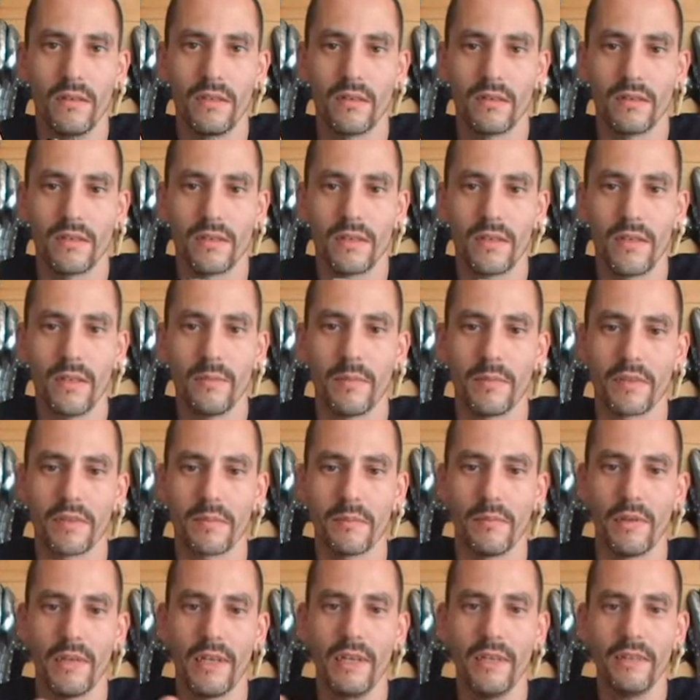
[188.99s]
the same as the
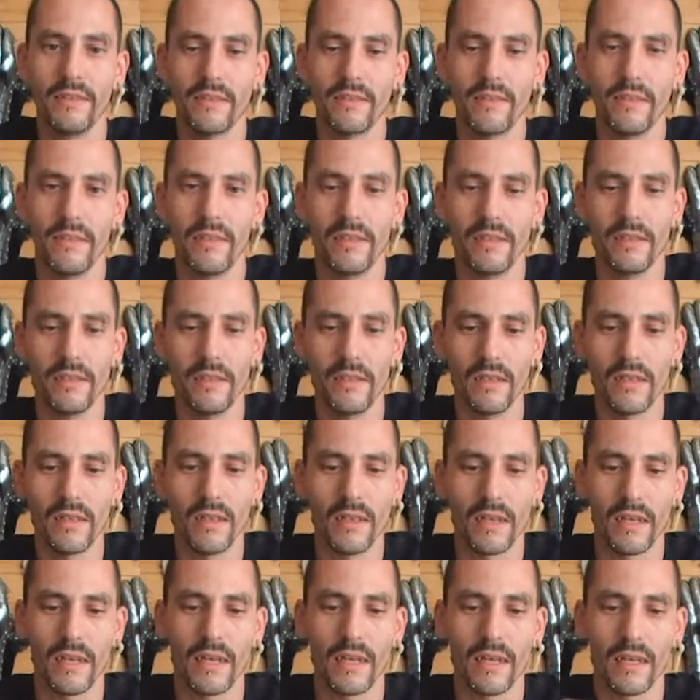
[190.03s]
blade steel,
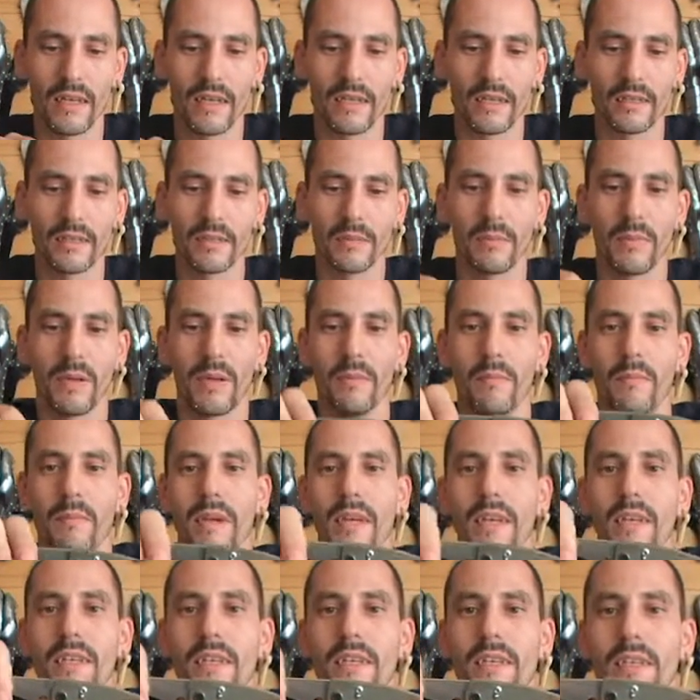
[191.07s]
and by
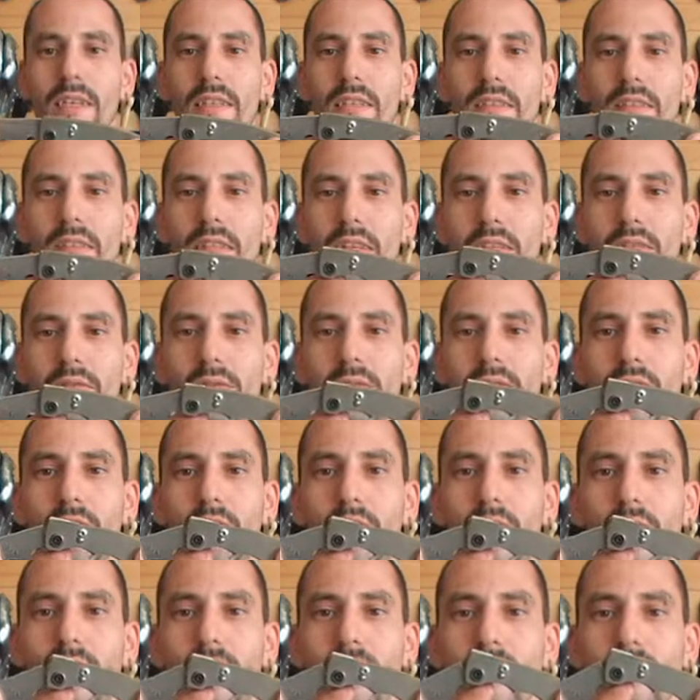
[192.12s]
bending it that
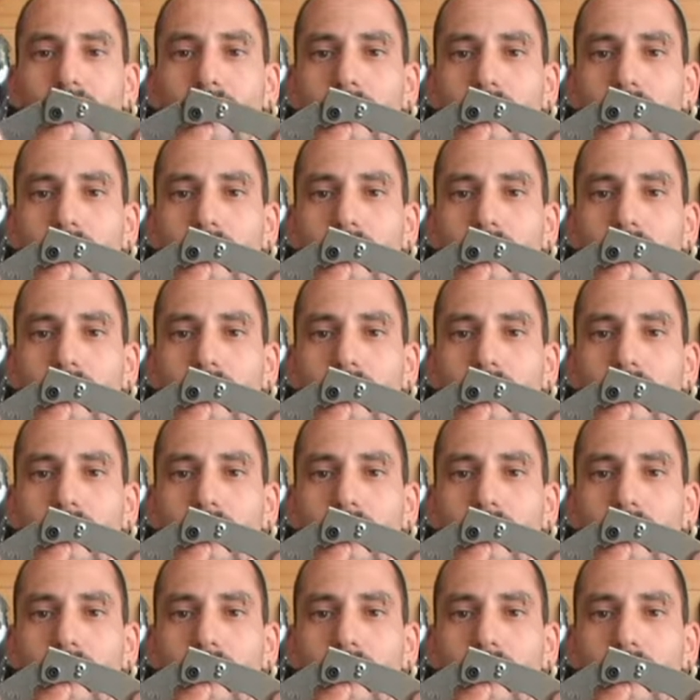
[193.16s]
far,